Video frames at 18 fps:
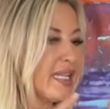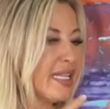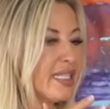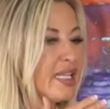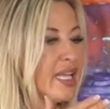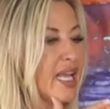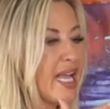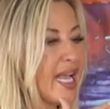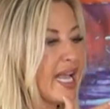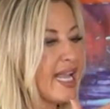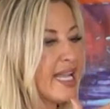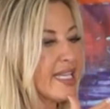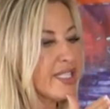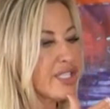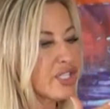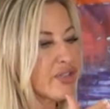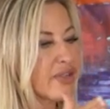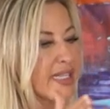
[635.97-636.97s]
but it
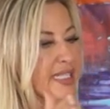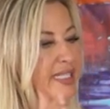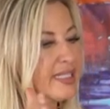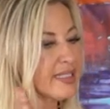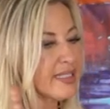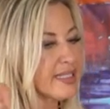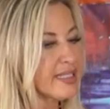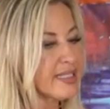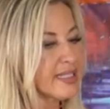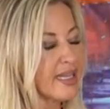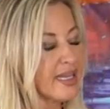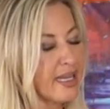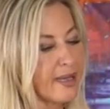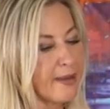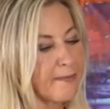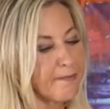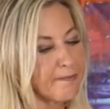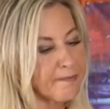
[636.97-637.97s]
it trans
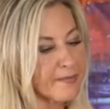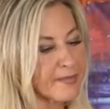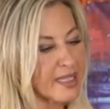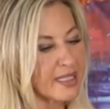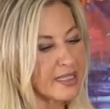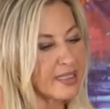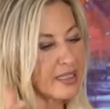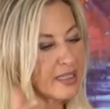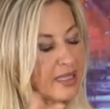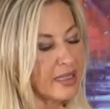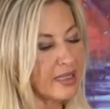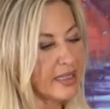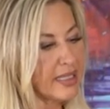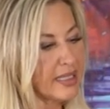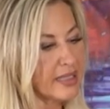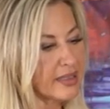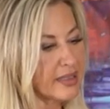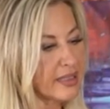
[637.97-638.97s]
um, uh,
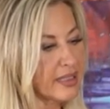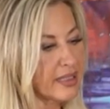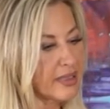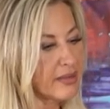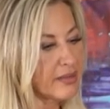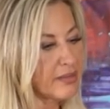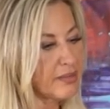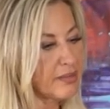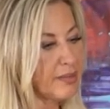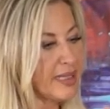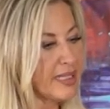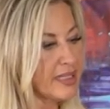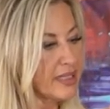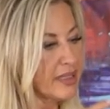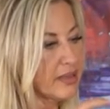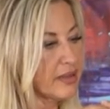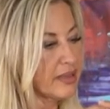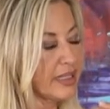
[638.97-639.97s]
it uh,
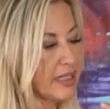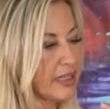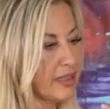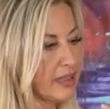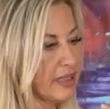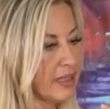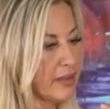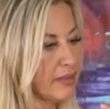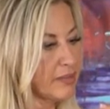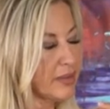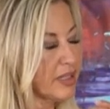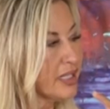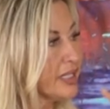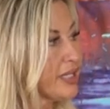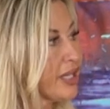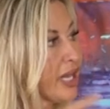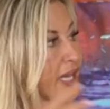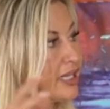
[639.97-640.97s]
basically um,
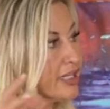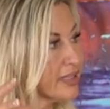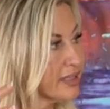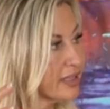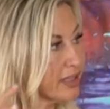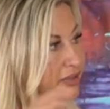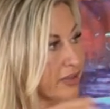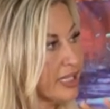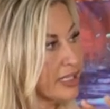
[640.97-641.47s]
conducts the